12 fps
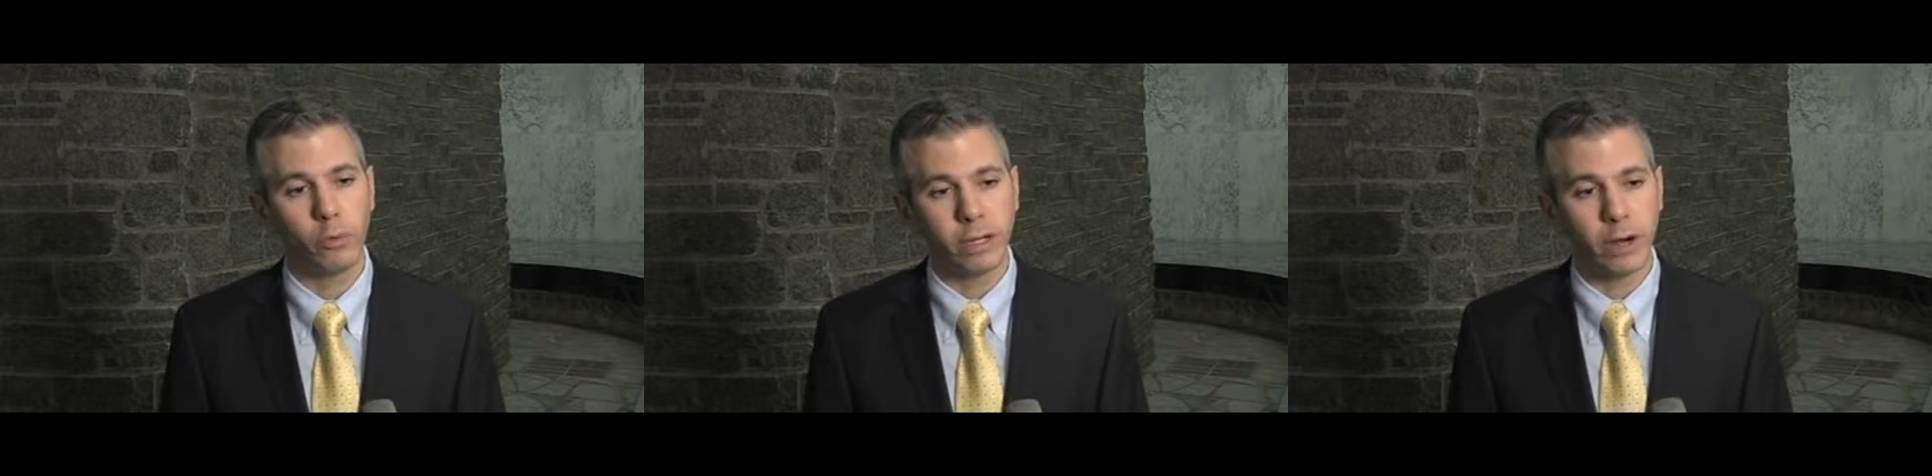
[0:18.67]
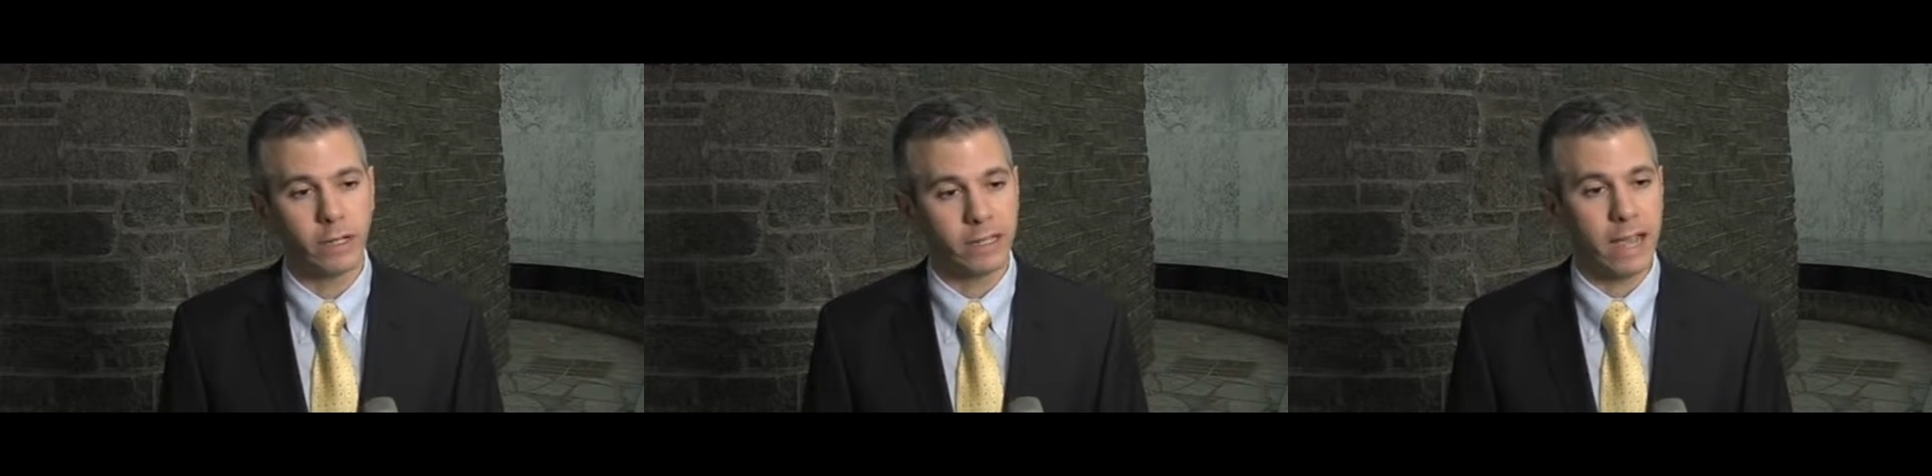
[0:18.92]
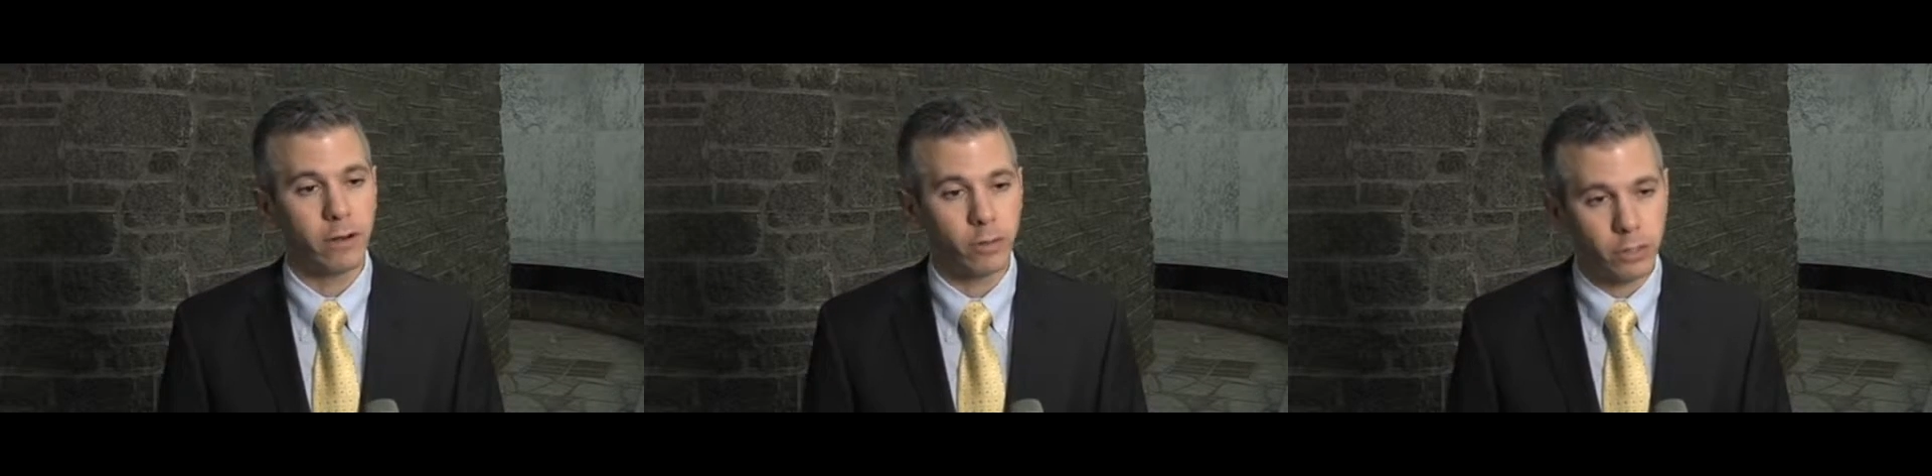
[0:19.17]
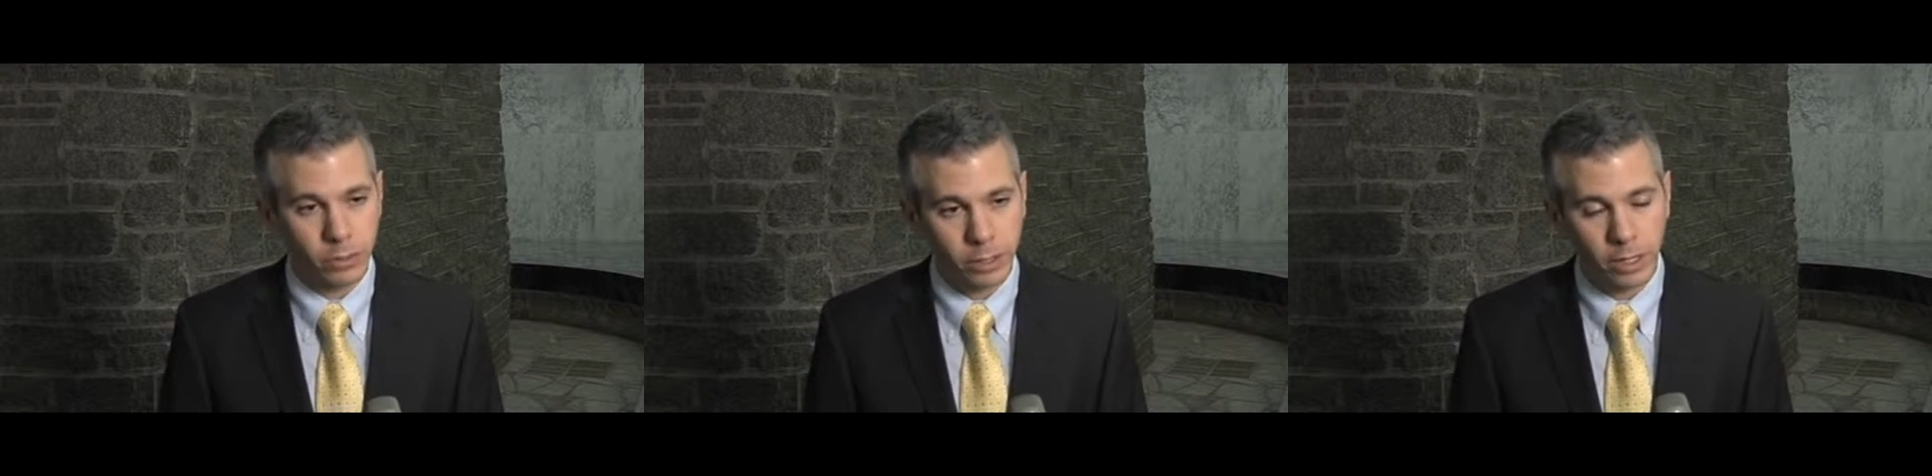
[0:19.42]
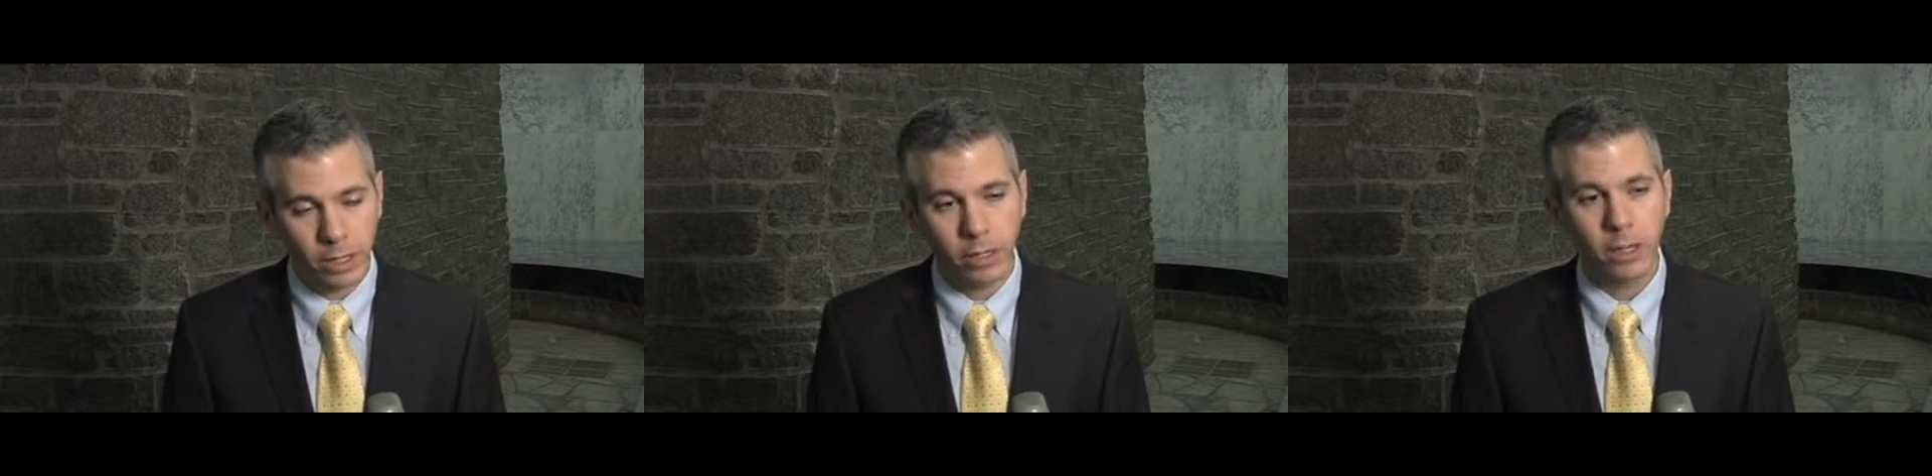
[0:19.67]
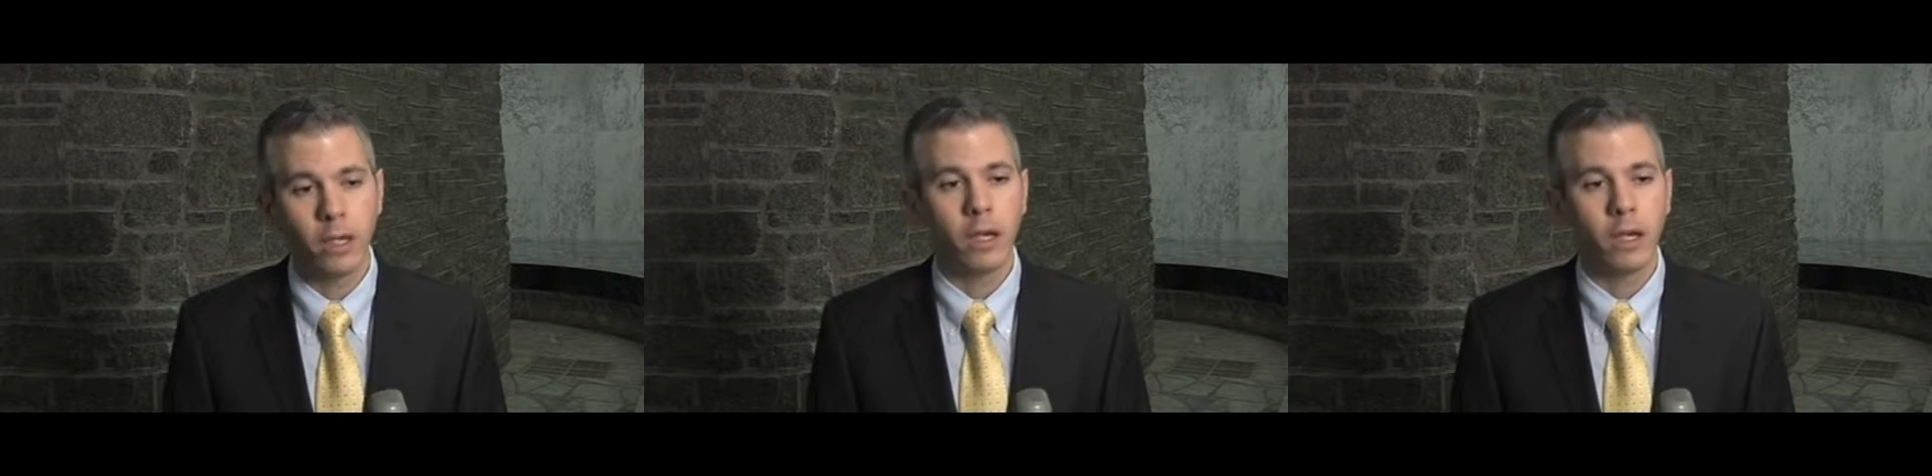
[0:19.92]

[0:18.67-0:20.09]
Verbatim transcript: regarding Nano Utica.